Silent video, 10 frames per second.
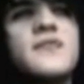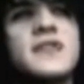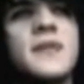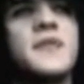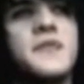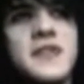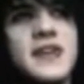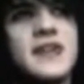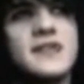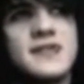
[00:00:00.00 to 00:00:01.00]
something with
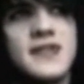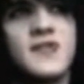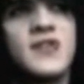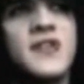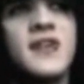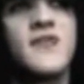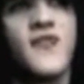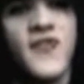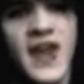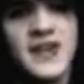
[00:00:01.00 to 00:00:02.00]
these. Like, you think
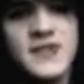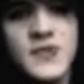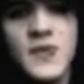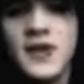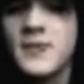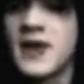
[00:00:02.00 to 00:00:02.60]
fans would want them?"